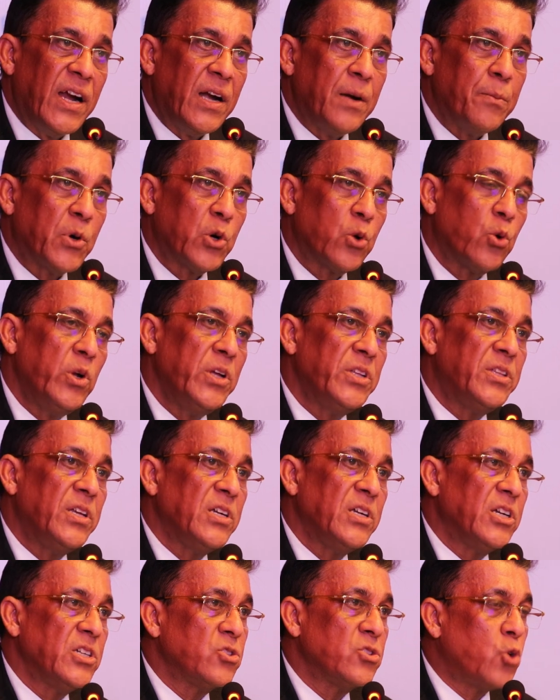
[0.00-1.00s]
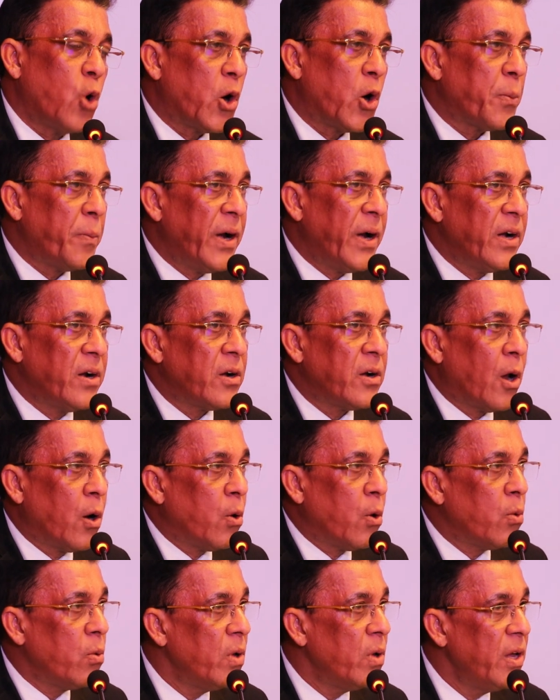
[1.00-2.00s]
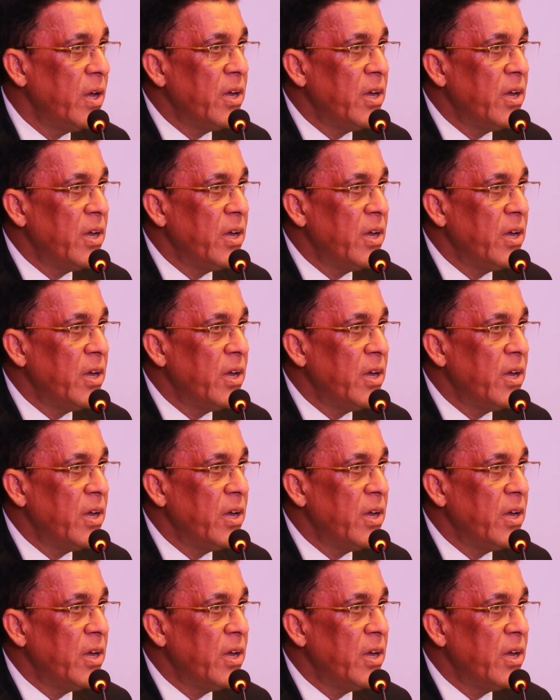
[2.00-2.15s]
land. But only thing is, government now,